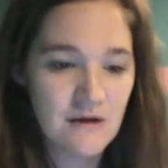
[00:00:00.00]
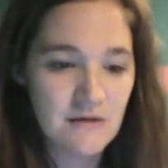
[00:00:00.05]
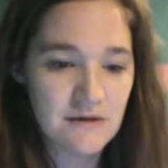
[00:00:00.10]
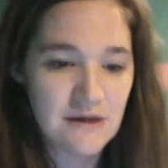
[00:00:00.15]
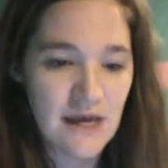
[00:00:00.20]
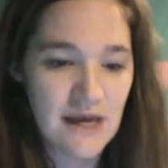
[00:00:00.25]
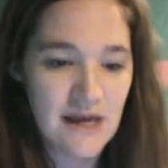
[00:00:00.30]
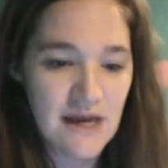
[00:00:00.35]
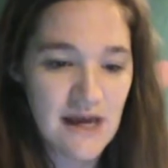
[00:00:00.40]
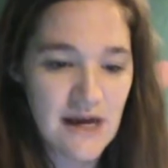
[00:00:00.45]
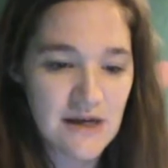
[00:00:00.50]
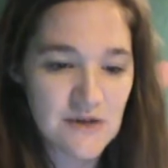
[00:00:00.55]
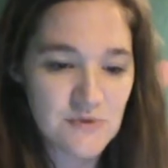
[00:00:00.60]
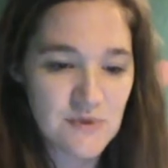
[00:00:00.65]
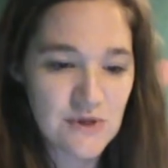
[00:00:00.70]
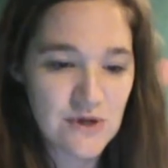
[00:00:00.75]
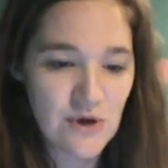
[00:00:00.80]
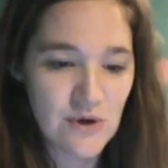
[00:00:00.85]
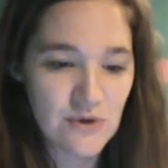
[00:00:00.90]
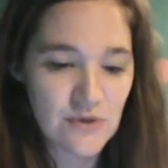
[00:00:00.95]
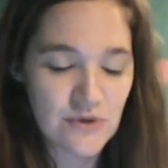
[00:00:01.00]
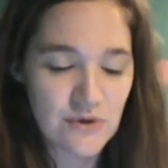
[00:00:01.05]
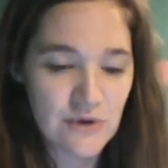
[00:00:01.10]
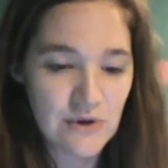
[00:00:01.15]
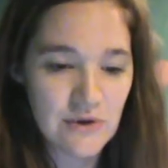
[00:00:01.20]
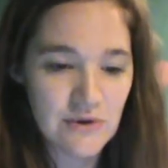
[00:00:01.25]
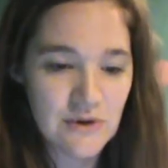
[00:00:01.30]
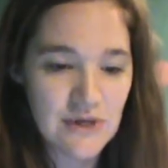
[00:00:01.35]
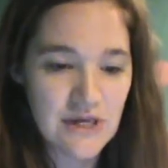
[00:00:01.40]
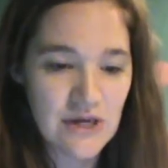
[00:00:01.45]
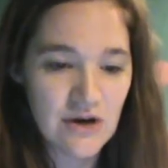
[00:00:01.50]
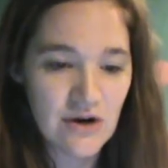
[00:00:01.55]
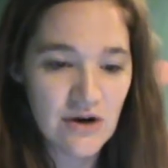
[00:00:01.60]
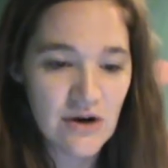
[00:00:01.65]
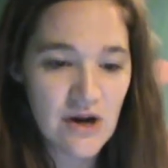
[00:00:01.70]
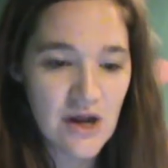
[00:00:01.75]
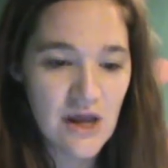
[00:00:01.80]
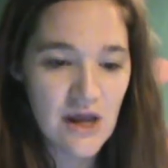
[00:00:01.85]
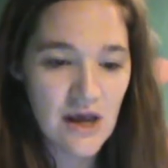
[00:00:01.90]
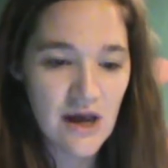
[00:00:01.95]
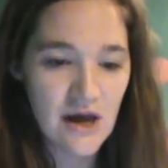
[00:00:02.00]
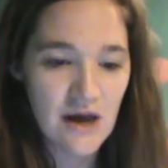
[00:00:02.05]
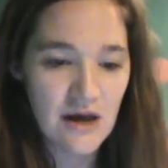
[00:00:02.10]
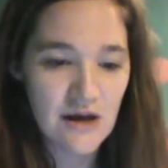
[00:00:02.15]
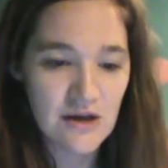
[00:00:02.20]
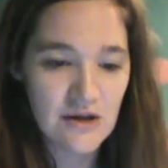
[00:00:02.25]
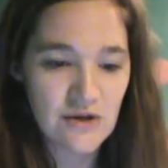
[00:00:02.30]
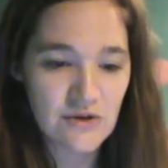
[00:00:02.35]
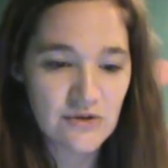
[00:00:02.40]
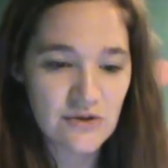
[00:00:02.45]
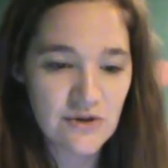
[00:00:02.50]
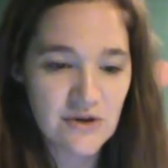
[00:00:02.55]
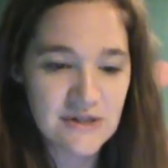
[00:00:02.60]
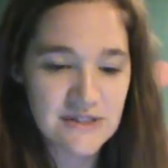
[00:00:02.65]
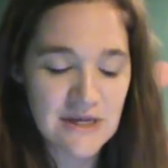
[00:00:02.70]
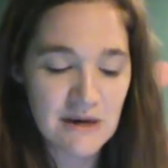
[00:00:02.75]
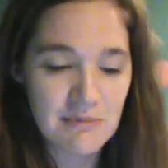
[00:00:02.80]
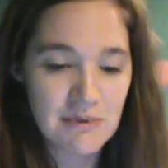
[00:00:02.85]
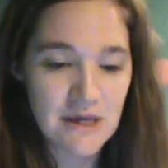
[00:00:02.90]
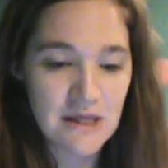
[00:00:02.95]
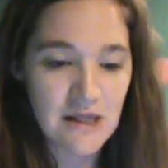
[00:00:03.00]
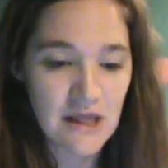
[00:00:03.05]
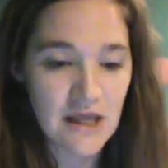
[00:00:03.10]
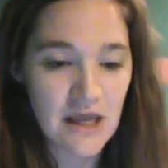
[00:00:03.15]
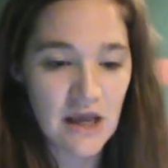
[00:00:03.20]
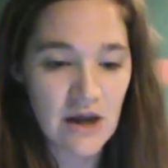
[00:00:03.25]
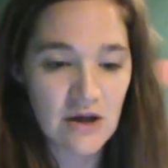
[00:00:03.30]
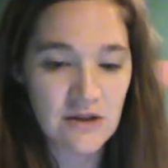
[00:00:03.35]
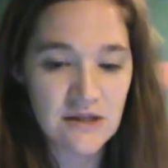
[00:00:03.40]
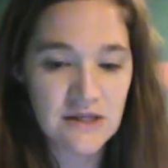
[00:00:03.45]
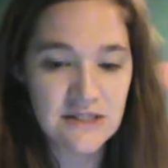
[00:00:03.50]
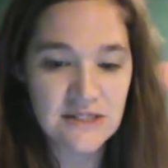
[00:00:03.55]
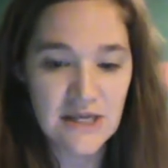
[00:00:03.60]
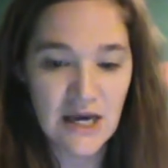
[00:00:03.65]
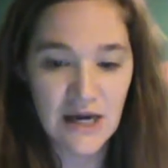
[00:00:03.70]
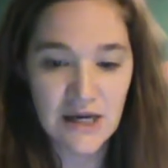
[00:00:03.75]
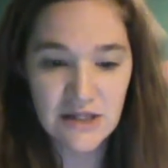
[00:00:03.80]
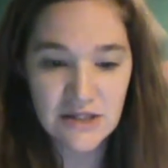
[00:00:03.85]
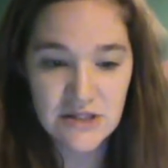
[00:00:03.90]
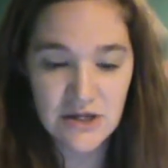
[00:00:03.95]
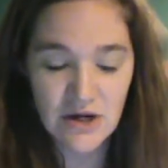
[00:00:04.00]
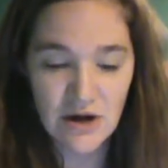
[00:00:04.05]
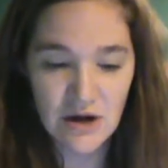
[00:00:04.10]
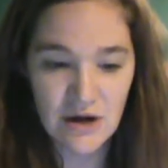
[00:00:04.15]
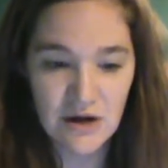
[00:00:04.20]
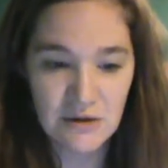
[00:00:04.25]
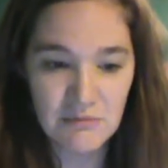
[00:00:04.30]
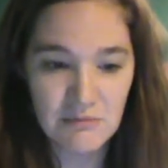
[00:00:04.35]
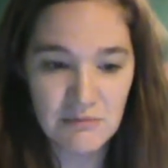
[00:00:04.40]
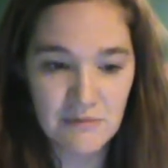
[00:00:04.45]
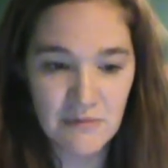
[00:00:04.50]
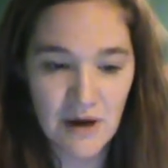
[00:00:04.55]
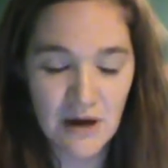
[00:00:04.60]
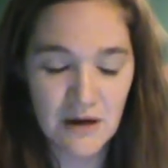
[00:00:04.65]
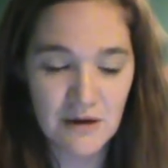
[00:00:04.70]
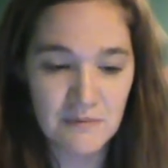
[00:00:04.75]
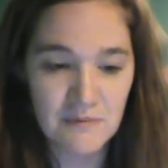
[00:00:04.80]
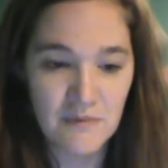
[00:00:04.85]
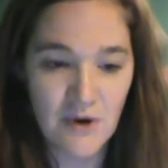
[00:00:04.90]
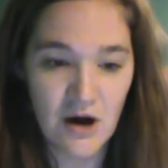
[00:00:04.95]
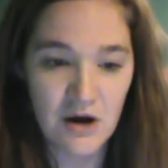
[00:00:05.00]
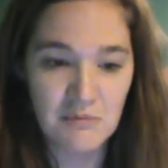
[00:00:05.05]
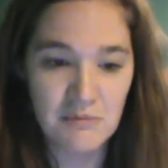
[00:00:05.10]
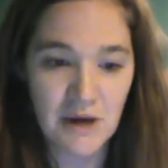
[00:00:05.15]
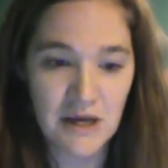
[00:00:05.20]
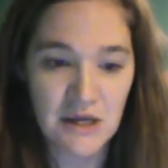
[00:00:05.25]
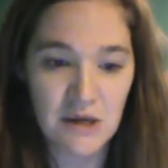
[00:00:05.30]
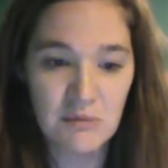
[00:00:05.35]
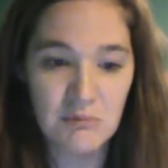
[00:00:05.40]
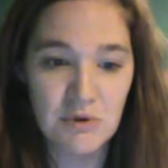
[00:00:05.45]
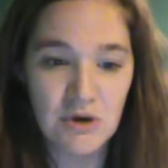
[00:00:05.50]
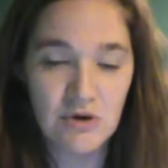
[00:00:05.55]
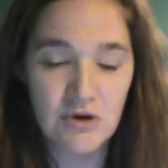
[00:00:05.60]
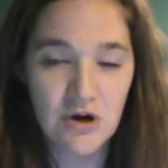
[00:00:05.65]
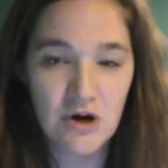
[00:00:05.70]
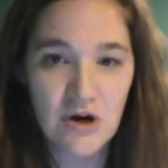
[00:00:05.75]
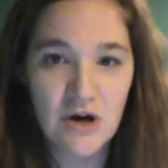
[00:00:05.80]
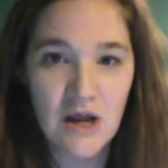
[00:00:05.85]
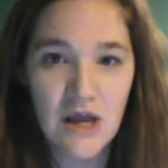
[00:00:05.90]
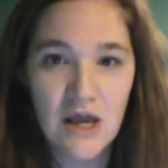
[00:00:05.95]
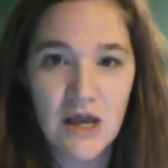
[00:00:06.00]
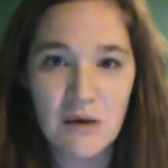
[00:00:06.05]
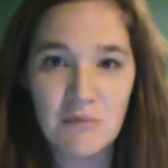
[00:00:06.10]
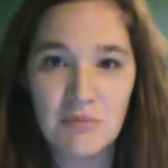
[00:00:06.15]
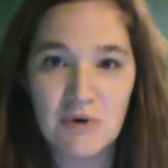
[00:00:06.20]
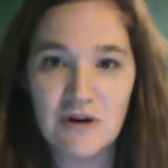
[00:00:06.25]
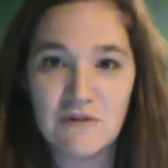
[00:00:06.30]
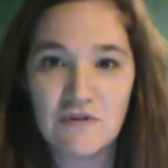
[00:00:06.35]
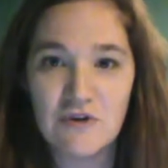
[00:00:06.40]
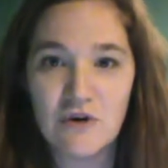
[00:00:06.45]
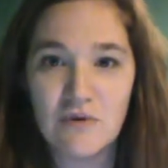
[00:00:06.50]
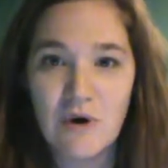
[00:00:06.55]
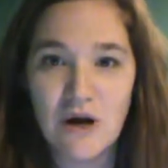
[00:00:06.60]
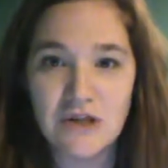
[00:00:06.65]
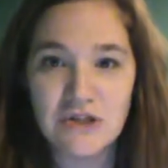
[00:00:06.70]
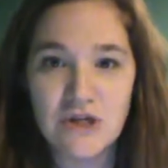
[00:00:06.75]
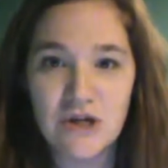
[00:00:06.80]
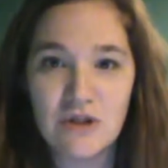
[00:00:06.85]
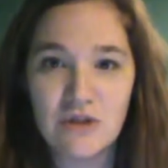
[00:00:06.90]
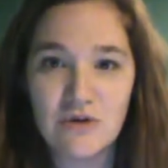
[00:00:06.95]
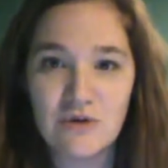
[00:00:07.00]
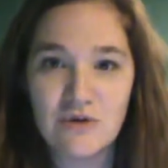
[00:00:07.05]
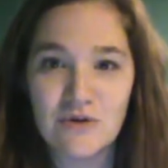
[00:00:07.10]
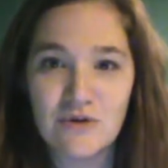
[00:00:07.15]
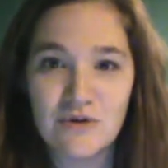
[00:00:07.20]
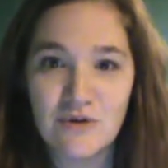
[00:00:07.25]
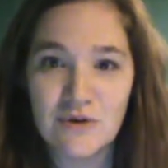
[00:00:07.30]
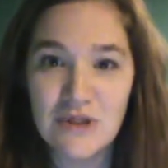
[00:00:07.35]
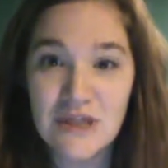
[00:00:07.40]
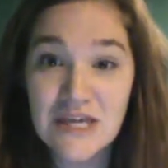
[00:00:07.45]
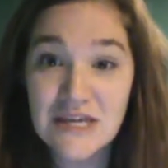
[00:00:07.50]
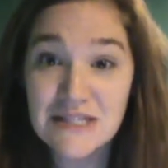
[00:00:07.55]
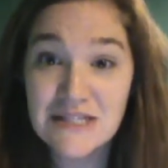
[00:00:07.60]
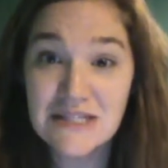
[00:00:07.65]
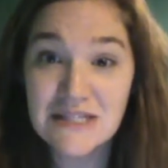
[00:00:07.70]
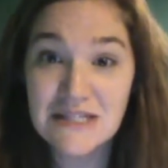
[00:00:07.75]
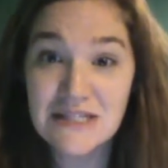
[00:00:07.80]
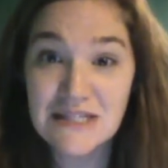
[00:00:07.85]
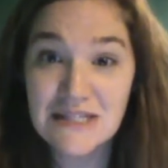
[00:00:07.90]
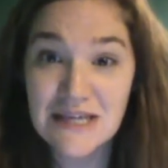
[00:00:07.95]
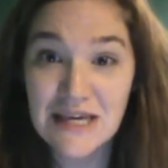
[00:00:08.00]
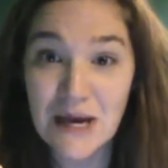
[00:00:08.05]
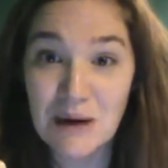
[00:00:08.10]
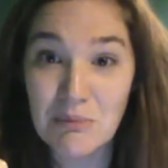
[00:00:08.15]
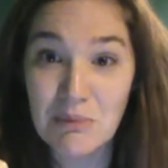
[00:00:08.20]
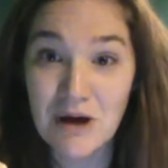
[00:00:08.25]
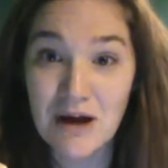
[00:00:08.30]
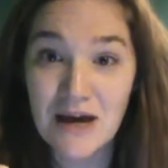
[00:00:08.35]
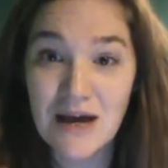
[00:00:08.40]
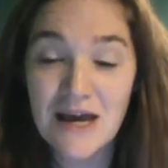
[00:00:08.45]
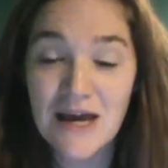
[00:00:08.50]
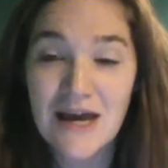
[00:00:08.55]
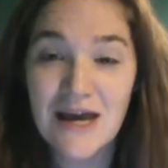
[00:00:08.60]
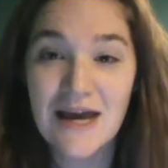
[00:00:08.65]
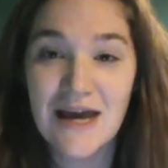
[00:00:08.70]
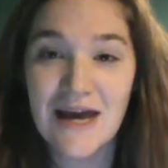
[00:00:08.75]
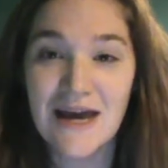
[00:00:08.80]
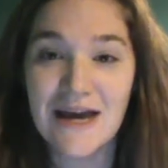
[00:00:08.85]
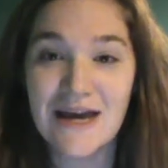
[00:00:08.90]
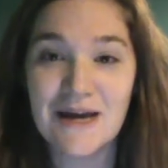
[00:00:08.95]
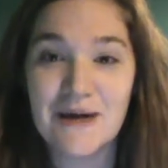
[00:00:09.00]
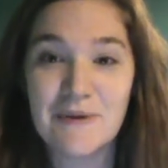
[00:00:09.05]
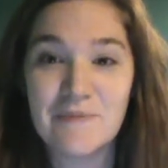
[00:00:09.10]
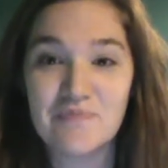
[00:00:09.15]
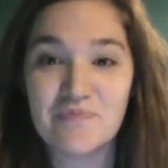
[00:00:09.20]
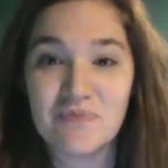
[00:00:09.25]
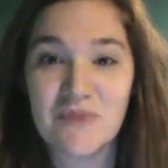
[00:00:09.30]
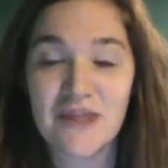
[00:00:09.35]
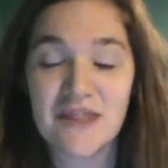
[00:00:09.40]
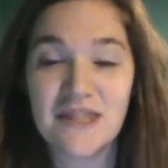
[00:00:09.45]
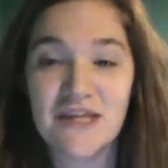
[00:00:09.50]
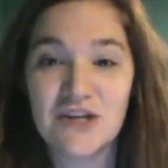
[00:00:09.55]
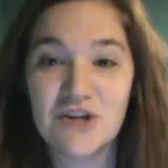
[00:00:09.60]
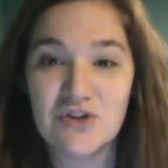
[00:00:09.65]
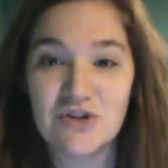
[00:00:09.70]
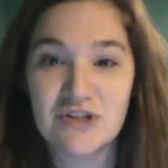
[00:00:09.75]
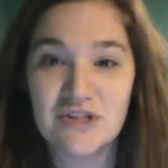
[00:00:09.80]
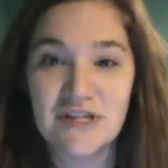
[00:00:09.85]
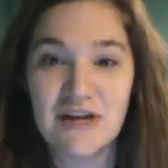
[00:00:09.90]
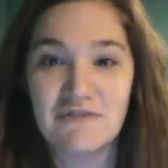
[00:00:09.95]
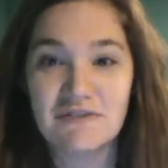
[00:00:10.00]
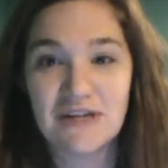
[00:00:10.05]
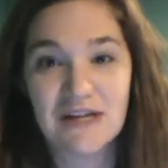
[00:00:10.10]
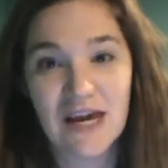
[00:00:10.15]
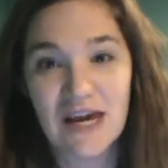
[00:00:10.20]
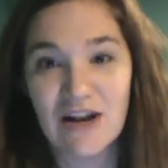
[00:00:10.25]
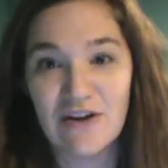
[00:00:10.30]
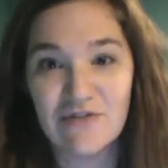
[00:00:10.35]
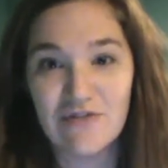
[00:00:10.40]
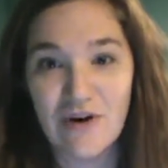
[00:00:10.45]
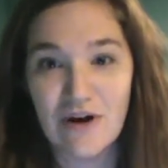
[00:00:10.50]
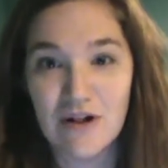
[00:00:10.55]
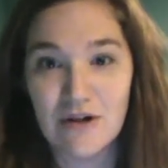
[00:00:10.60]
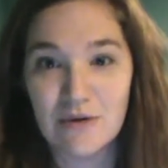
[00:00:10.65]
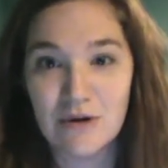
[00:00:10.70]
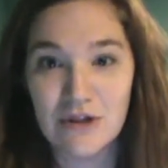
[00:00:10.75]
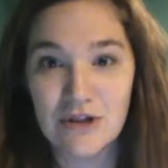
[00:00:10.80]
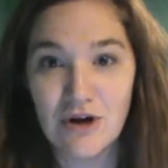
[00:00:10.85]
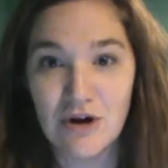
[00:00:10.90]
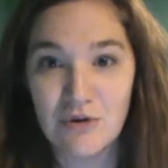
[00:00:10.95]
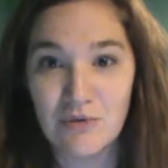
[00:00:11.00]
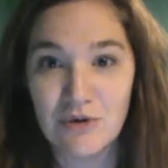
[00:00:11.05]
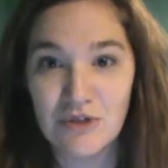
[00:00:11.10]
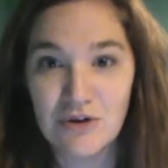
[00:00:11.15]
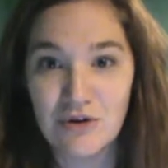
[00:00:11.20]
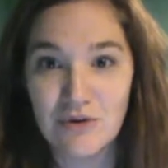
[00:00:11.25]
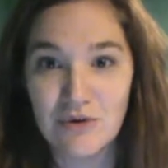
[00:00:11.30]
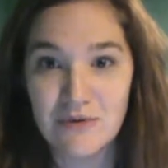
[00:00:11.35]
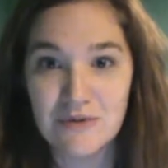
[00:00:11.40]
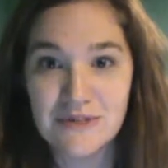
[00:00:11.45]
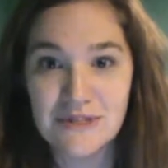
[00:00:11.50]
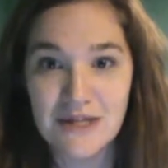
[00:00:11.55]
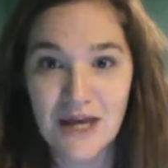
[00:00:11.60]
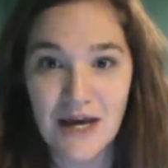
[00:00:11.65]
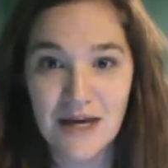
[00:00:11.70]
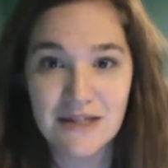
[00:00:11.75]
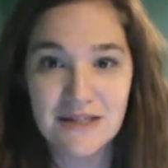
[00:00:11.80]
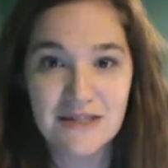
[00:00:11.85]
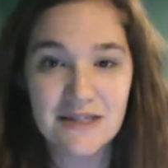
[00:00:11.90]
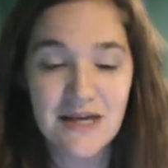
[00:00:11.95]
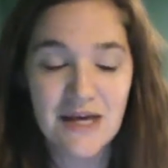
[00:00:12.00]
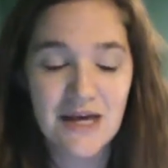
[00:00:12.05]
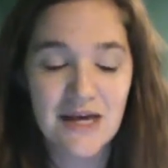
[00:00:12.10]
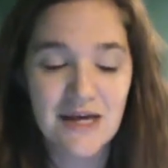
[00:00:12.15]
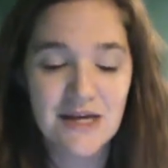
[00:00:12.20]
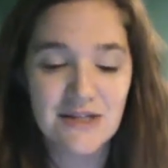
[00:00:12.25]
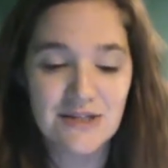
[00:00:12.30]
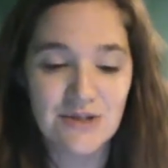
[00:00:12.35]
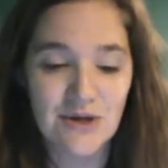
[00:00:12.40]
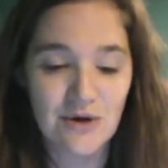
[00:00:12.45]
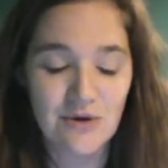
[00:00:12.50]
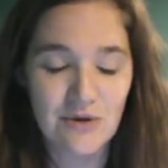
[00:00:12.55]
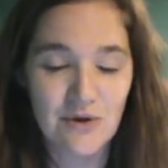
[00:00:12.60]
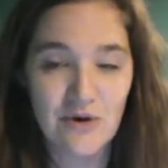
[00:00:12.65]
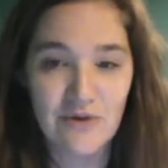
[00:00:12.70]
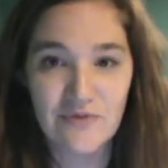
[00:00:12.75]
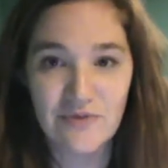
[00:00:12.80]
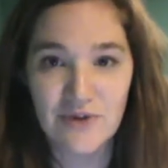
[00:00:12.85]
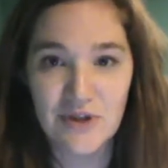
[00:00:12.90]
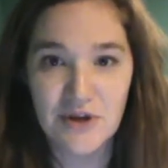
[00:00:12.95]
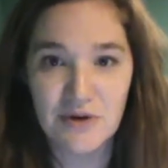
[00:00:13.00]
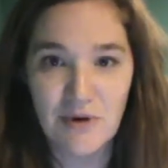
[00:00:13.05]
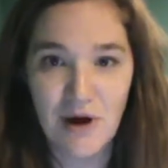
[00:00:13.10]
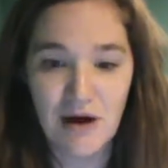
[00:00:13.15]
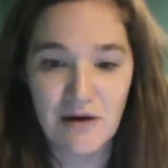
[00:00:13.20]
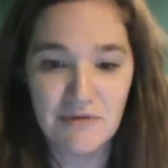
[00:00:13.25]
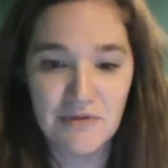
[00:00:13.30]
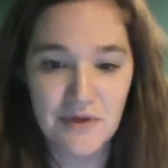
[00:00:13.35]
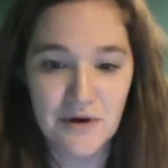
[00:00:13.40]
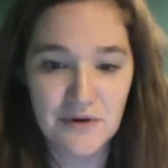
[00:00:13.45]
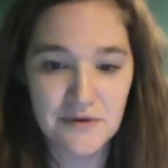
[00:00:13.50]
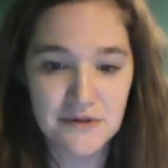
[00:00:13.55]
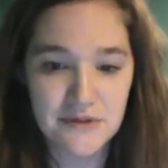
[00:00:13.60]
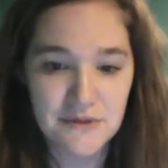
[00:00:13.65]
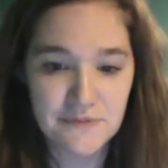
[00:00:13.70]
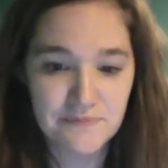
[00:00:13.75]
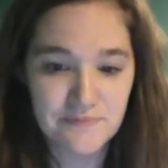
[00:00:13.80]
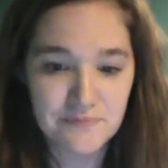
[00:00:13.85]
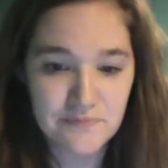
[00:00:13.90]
Okay, as we go through here, you'll notice I'll be clicking on the slides on my computer, but if you're watching through this camera, then you'll just have to kind of follow along with your own slides. So hopefully you have those.